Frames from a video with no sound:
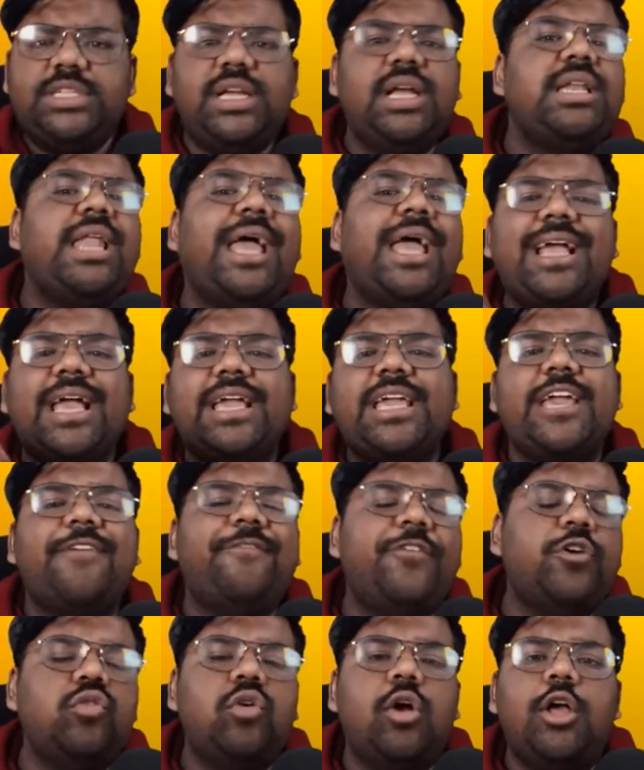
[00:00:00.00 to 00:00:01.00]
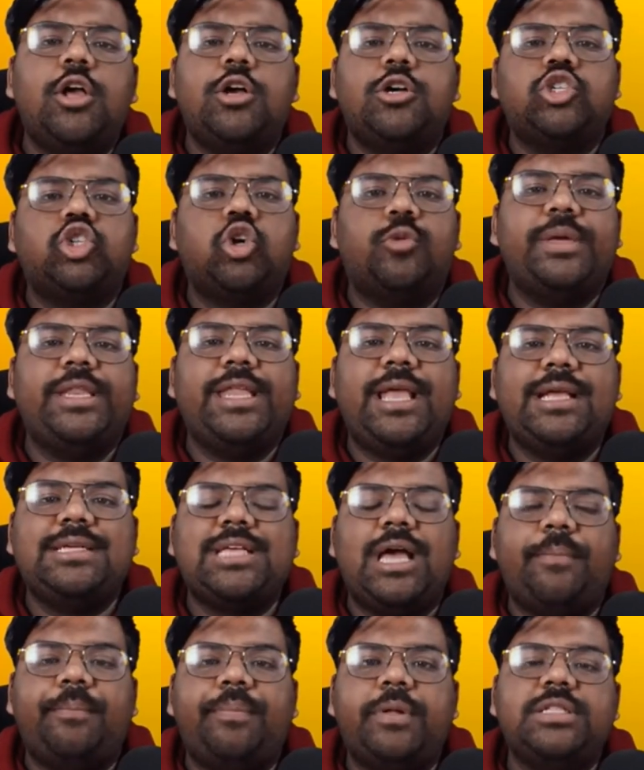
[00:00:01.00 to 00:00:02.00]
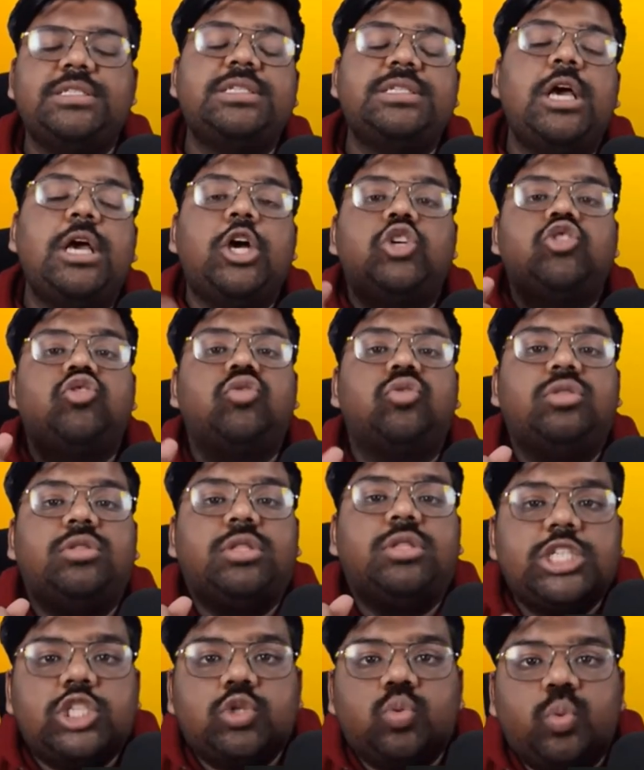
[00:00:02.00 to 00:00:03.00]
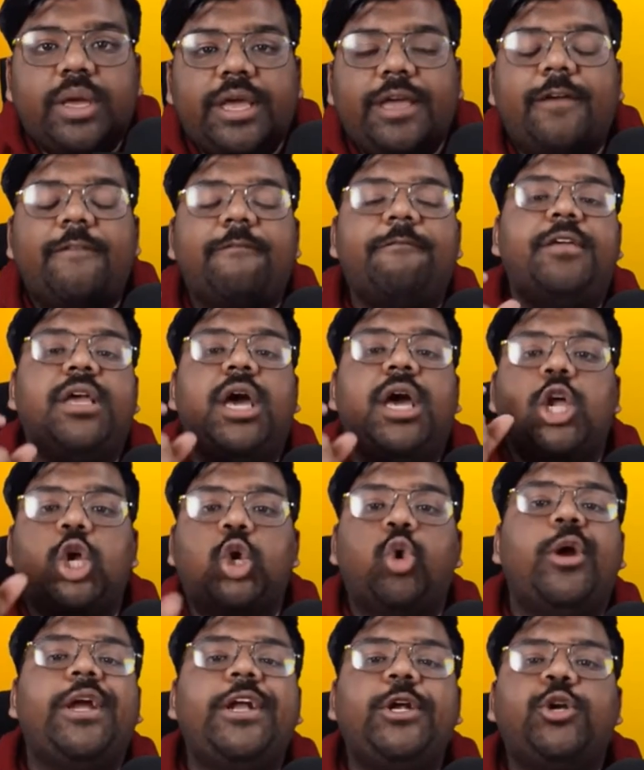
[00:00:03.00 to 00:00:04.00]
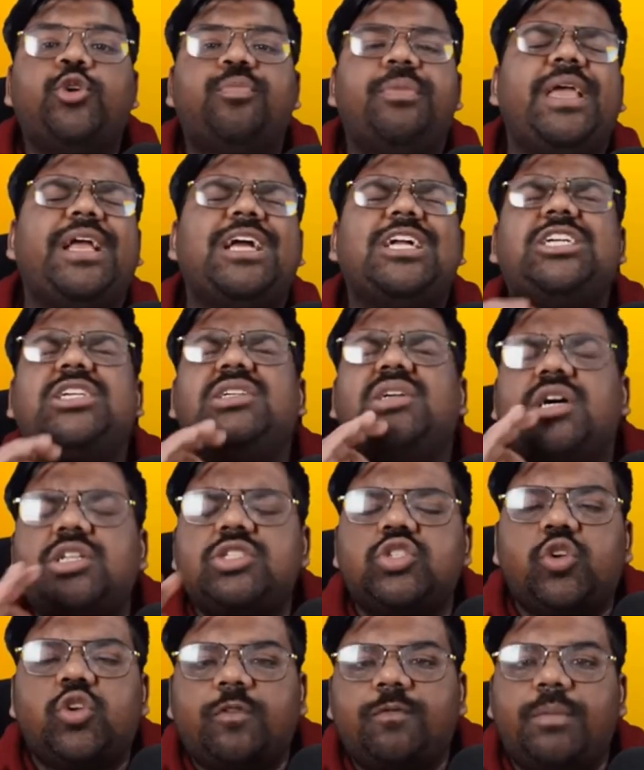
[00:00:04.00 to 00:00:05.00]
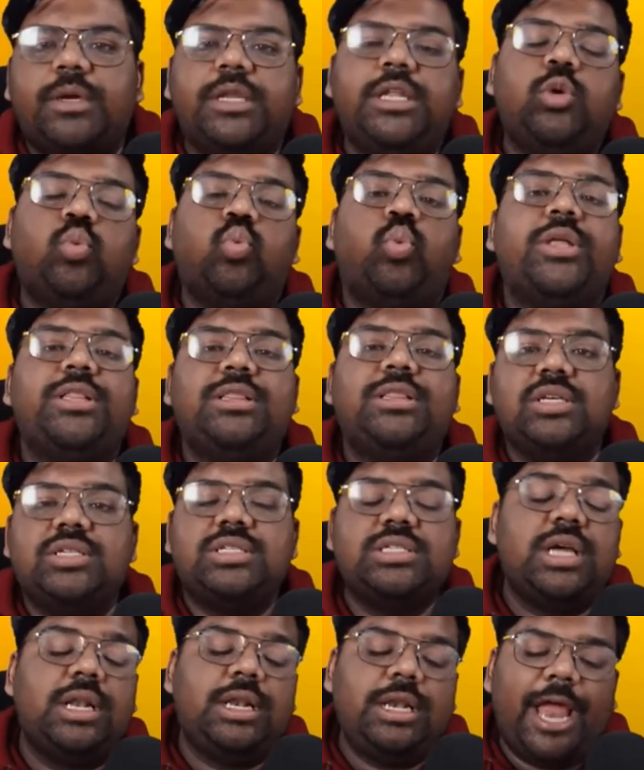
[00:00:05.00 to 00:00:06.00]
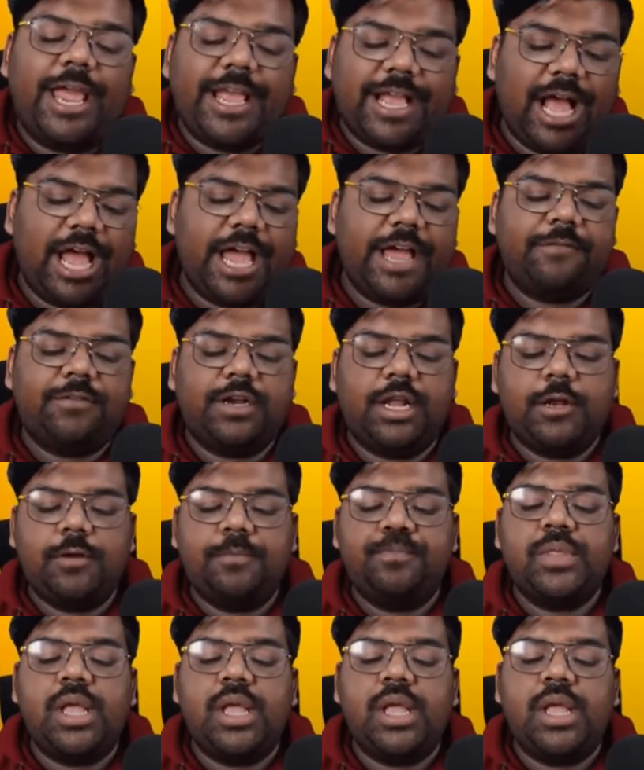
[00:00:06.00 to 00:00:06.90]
Like I gave you so many examples. So this way we are going to make tons of money with this, like I have done.